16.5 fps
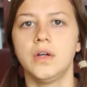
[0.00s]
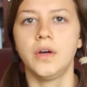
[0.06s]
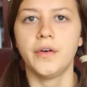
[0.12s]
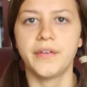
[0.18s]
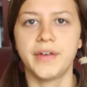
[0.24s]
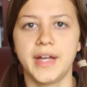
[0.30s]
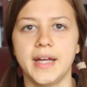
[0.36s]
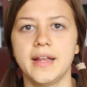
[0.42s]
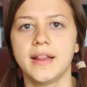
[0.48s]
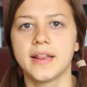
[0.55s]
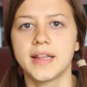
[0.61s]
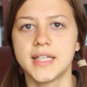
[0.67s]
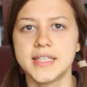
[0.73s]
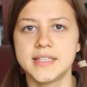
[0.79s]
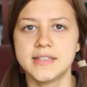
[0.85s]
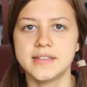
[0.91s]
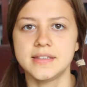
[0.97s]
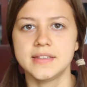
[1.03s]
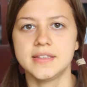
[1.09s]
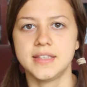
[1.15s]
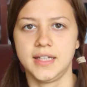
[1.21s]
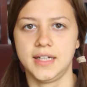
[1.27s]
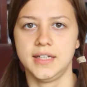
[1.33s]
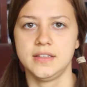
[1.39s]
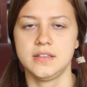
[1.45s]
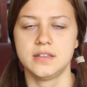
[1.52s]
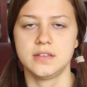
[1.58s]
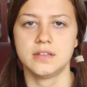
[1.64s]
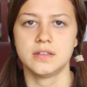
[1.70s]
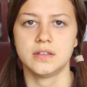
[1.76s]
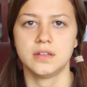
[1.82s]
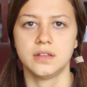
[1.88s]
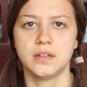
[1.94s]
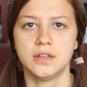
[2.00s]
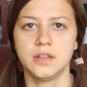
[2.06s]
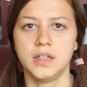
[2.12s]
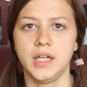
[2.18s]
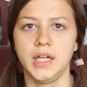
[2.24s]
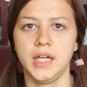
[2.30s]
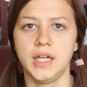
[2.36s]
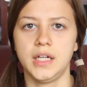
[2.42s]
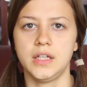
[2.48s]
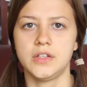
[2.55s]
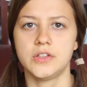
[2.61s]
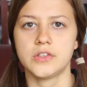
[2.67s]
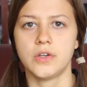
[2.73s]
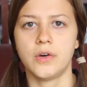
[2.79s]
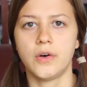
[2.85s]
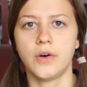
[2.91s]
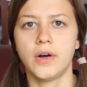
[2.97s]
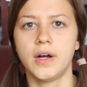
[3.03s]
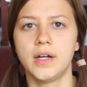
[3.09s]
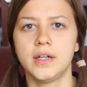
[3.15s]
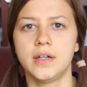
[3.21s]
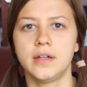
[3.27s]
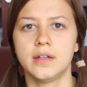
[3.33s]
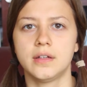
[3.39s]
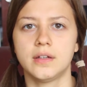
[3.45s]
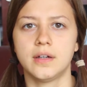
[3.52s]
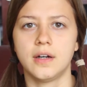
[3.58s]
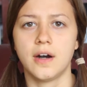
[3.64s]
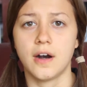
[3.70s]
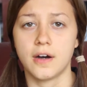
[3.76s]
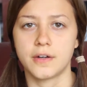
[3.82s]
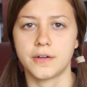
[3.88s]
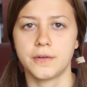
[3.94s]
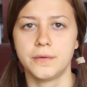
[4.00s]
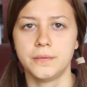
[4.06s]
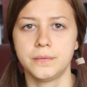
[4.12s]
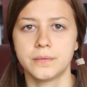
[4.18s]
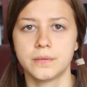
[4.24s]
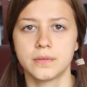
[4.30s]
Okay, this is a test. It is on auto